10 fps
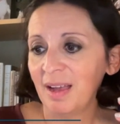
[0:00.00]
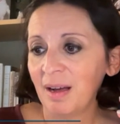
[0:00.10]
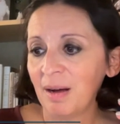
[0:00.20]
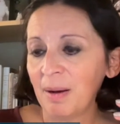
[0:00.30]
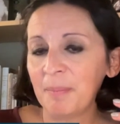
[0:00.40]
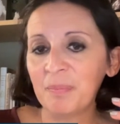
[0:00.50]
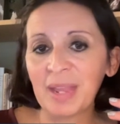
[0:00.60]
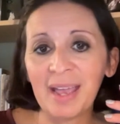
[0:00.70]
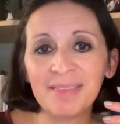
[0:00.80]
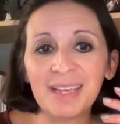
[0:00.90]
And
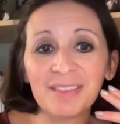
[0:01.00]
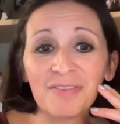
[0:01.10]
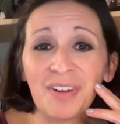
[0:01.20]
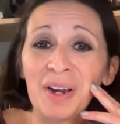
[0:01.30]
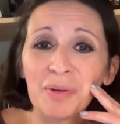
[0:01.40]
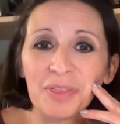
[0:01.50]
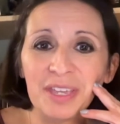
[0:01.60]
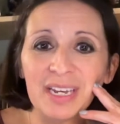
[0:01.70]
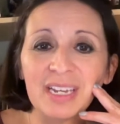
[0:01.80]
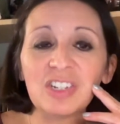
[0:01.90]
then the final
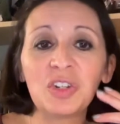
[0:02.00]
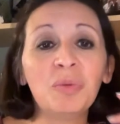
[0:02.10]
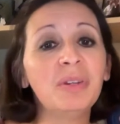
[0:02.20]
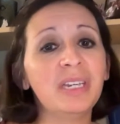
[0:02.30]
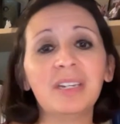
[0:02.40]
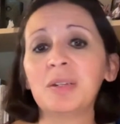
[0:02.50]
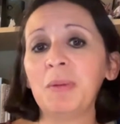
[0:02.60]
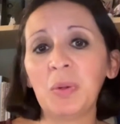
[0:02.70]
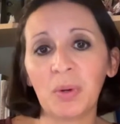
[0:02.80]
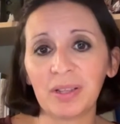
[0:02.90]
thing is you need to
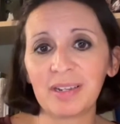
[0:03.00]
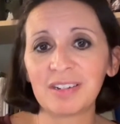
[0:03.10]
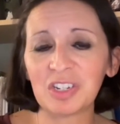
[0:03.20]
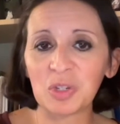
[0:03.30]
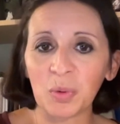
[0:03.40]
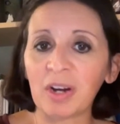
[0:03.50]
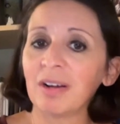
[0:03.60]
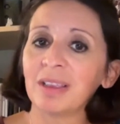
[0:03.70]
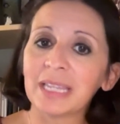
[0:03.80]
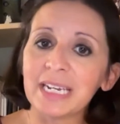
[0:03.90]
be willing to swear
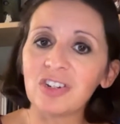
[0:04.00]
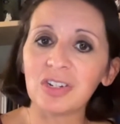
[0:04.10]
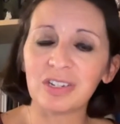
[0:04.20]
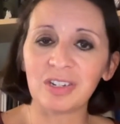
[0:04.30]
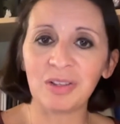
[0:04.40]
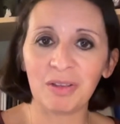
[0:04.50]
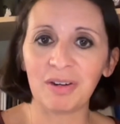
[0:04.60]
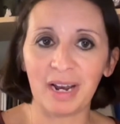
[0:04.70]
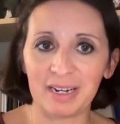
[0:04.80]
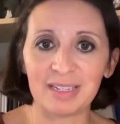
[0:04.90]
allegiance to the
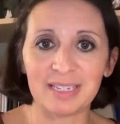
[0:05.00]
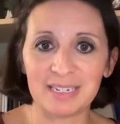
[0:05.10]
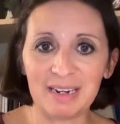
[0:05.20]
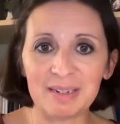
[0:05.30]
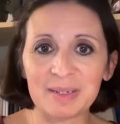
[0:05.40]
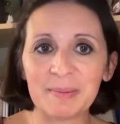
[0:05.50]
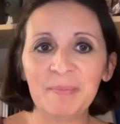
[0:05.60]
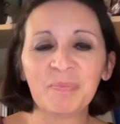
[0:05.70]
United States.